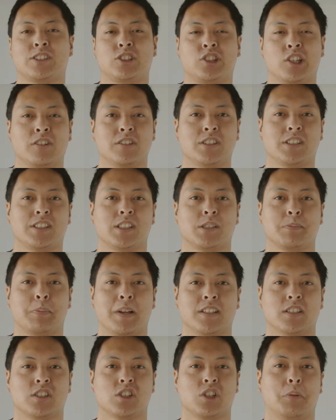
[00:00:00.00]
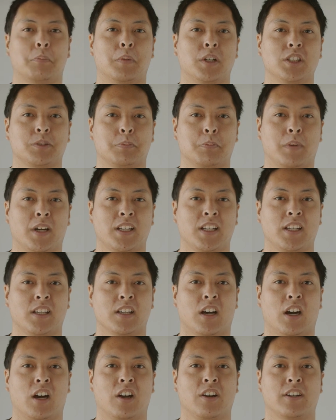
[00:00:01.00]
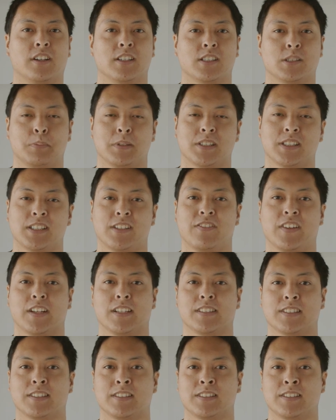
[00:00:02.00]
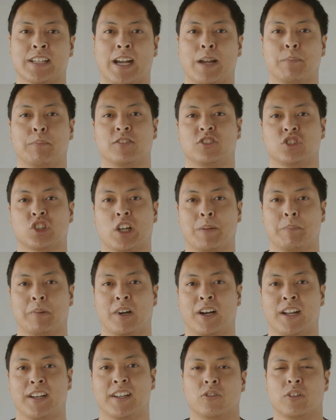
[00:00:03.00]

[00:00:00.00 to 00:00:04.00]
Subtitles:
chose to spend so much money on a specific type of tripod.